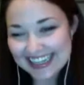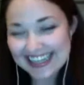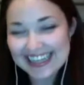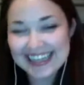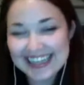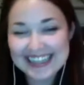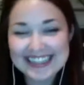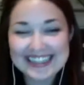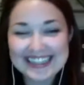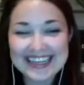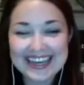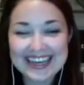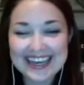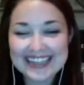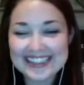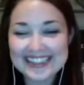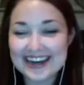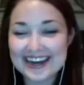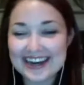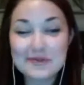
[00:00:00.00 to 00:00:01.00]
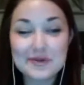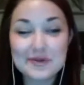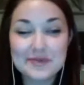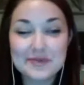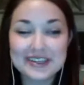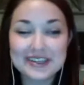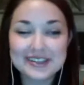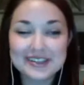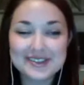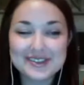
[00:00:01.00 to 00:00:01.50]
Yes, and I will be
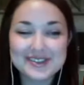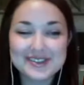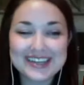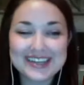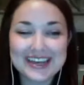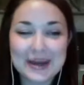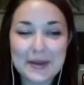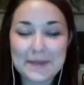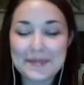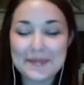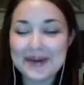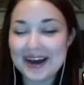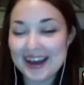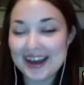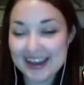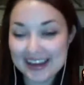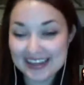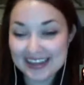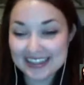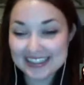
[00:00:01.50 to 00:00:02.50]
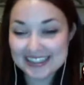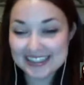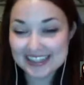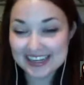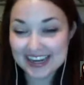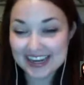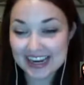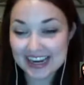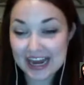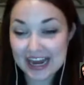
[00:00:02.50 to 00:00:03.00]
using mine
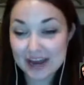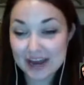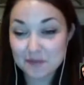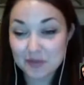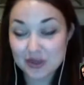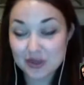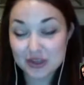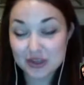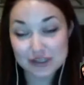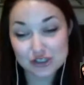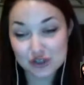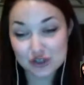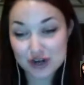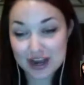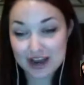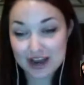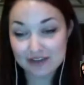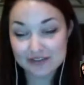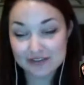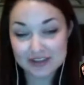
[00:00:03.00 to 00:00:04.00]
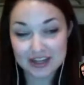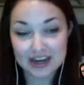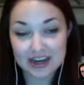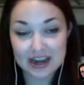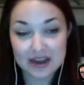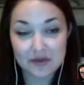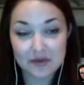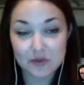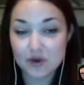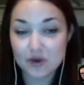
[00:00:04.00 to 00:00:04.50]
tonight at the draft that
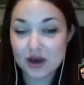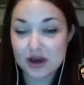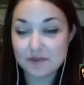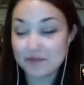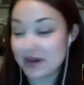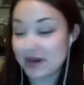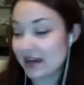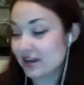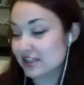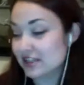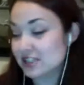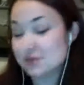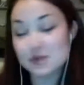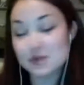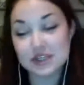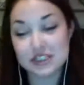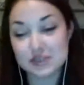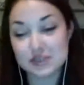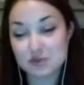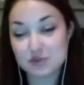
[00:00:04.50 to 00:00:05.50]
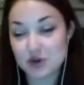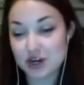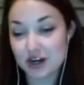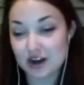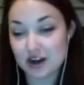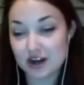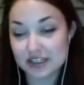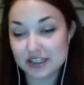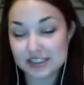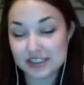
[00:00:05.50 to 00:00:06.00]
my husband is putting
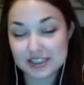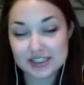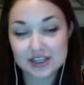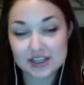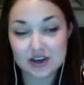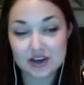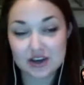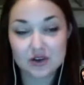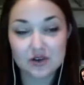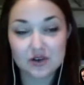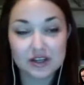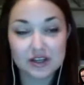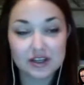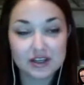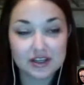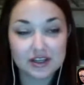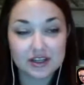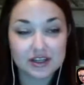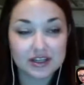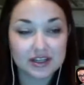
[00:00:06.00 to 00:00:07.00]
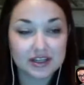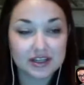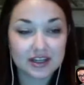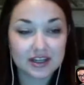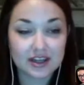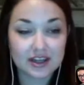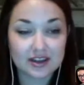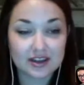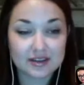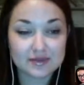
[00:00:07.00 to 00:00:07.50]
on. So,
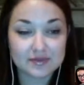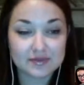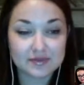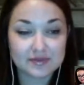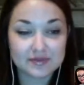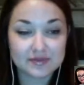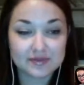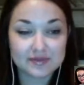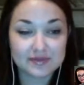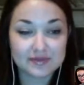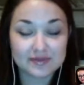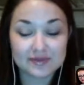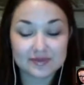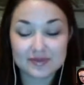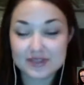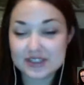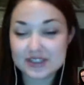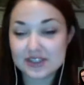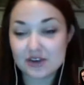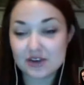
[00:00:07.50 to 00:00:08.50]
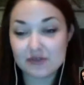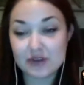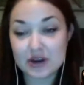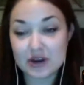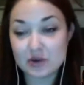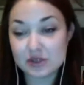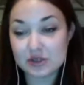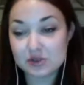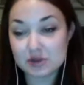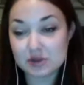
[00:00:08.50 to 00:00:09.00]
so funny. We're
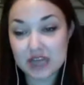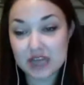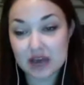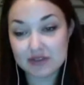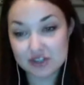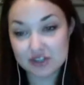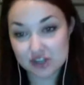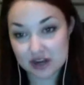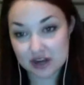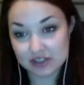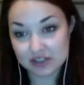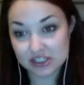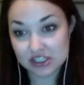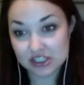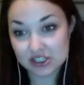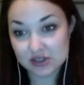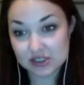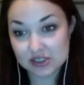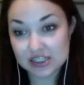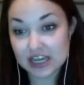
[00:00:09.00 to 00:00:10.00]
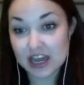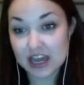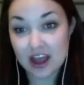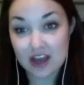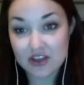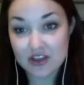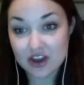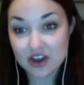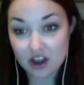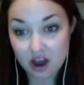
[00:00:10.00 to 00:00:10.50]
supposed to have the draft on Tuesday, and
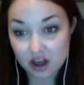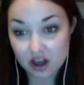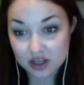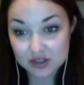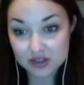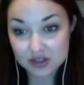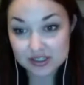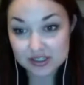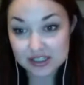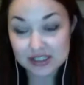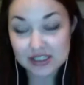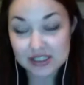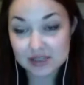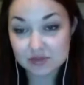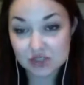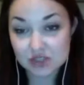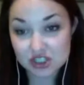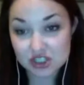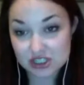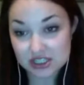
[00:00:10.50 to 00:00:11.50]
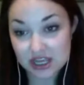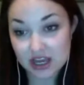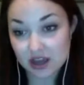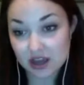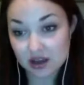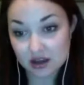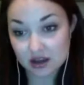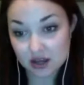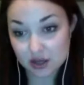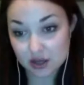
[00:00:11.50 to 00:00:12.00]
then Yahoo's system just
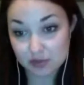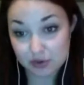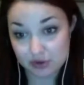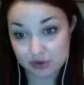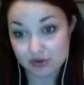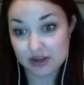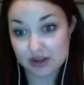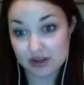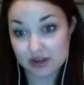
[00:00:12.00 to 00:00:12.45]
kaputted